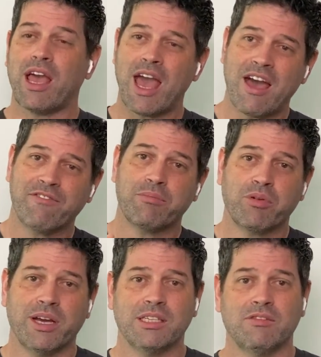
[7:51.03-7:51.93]
half the
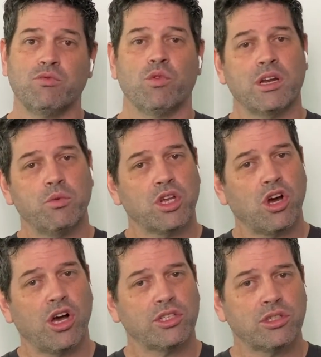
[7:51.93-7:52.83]
price of what it would
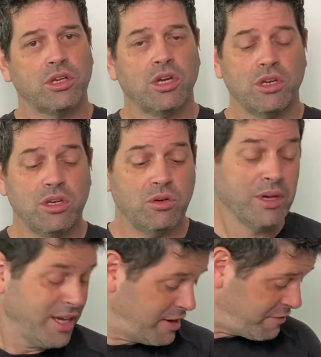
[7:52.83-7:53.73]
cost new.
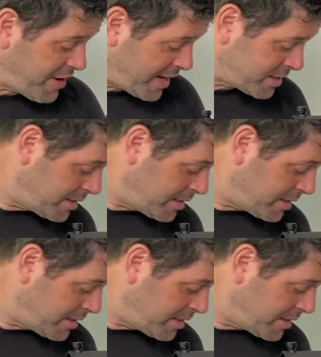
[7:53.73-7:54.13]
In fact,